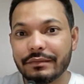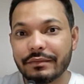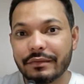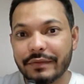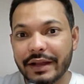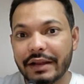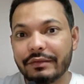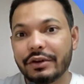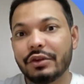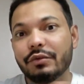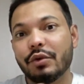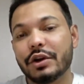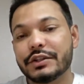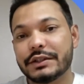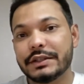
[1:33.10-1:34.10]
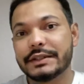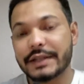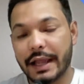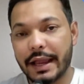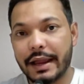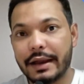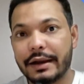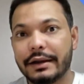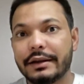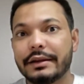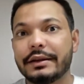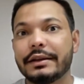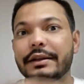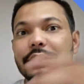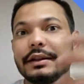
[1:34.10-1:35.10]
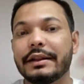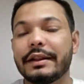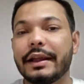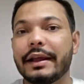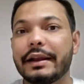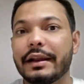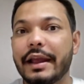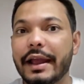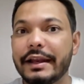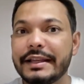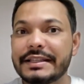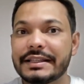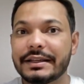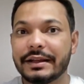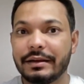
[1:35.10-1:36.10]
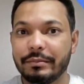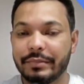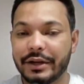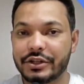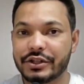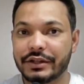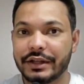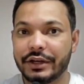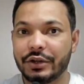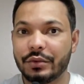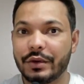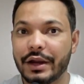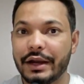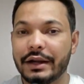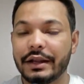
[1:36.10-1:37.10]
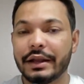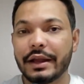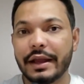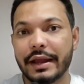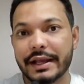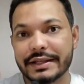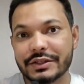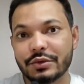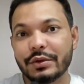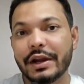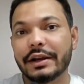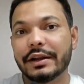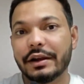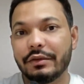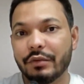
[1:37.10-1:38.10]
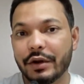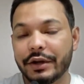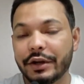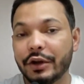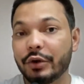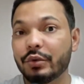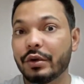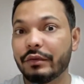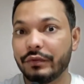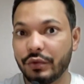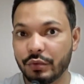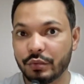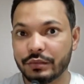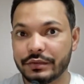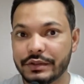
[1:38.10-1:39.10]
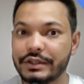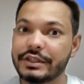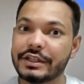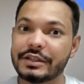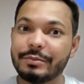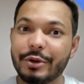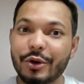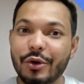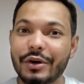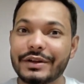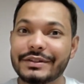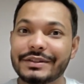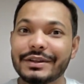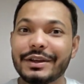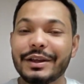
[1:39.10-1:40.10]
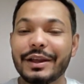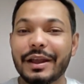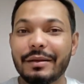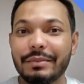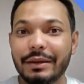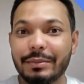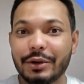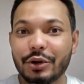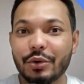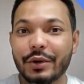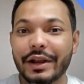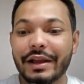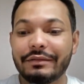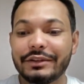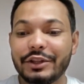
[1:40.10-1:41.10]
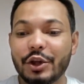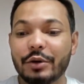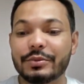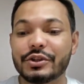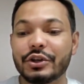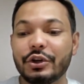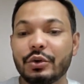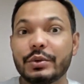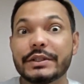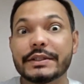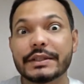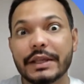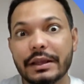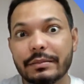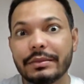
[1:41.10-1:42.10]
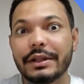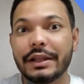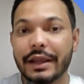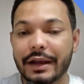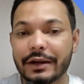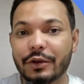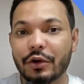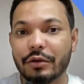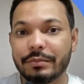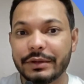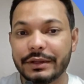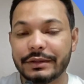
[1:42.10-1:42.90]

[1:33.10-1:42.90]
whenever you watch this ad, then any single impression that you get has to get converted into a view, just because people don't have the option to skip the ad copy.